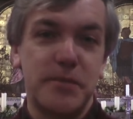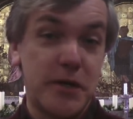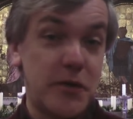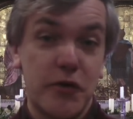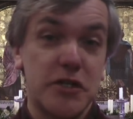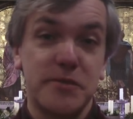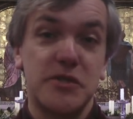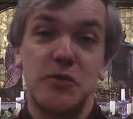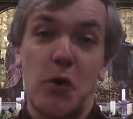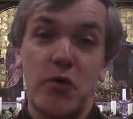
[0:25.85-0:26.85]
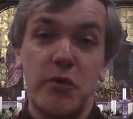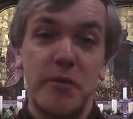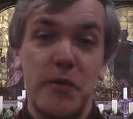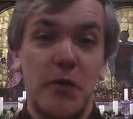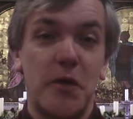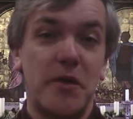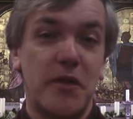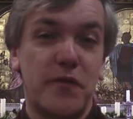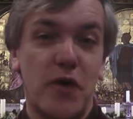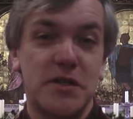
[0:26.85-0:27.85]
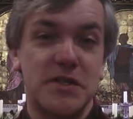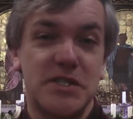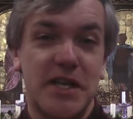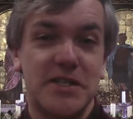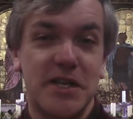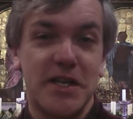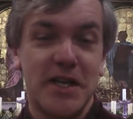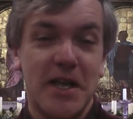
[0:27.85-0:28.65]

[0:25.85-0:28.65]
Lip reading: but in the Christmas story we put them at the front and centre.